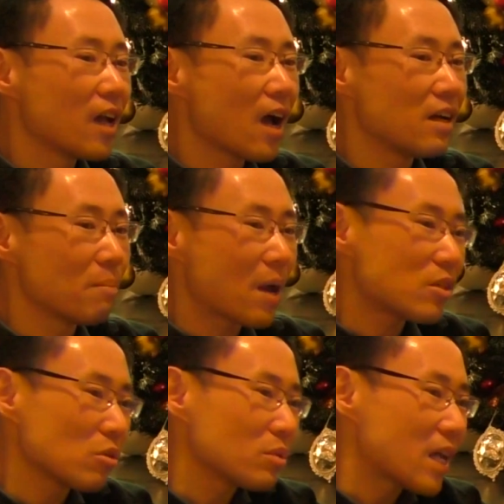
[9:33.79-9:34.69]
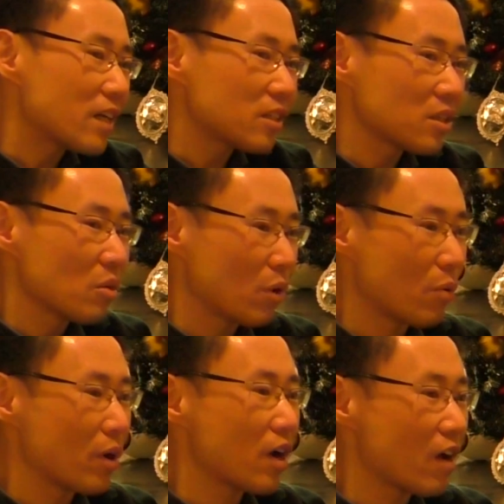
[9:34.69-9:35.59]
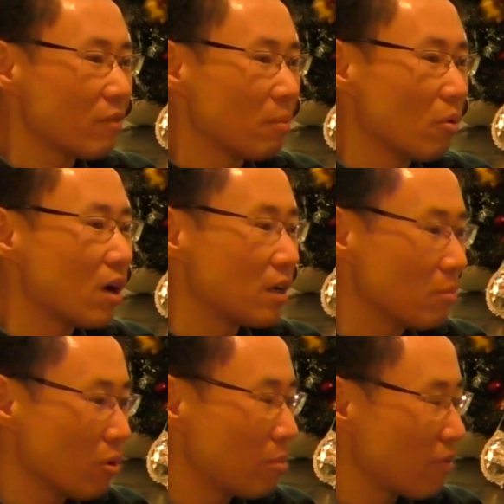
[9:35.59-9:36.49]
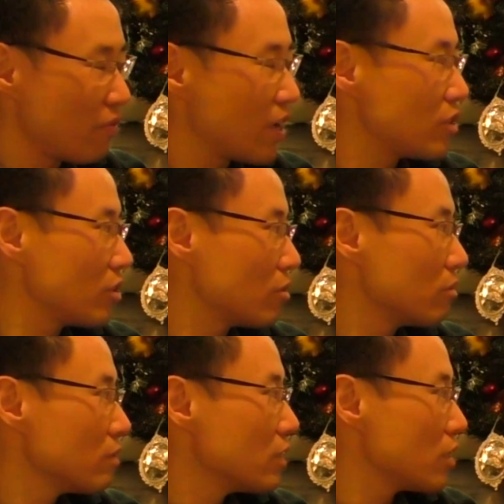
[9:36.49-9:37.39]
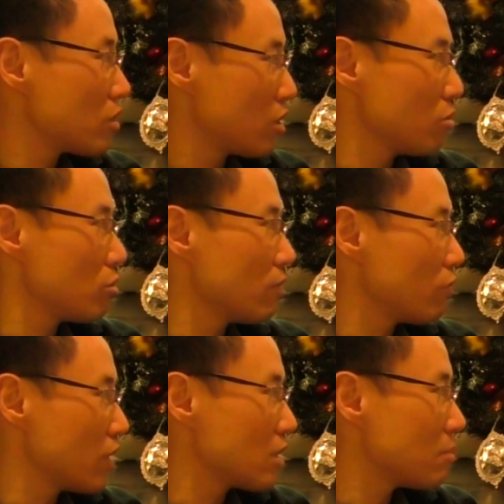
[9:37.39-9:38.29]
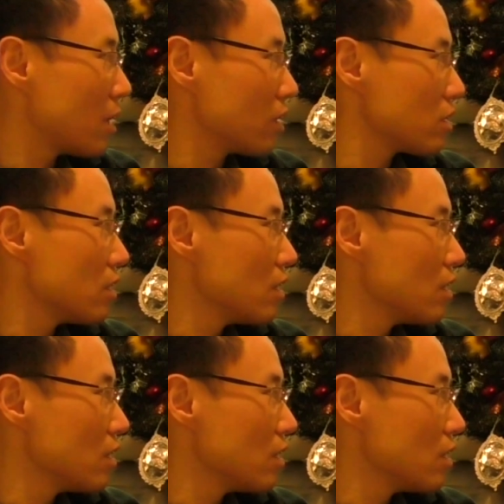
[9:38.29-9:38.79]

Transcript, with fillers: And based on that, we will have more and more professional institution for that part.